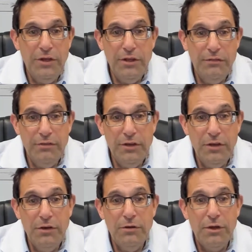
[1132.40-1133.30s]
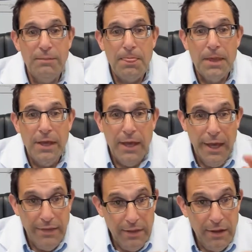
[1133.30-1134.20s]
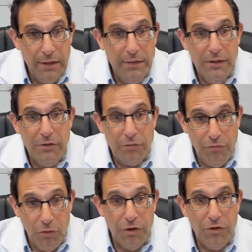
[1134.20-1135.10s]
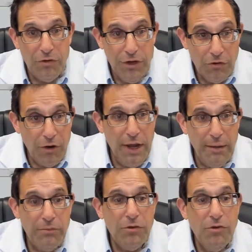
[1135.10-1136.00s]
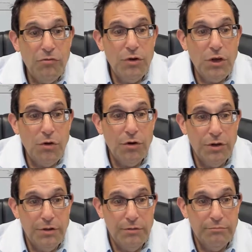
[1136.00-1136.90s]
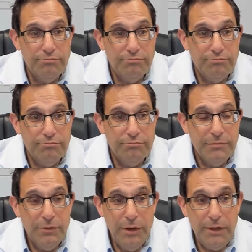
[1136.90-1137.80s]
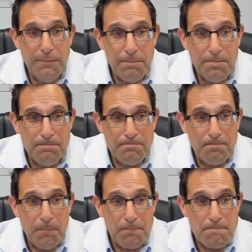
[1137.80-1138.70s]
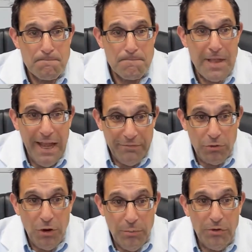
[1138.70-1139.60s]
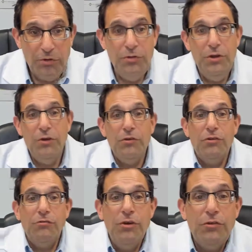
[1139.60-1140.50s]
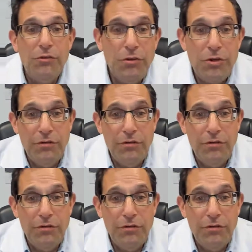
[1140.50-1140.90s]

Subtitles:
in the video, and then this force in grams is recorded. Well, after almost 2 years of research and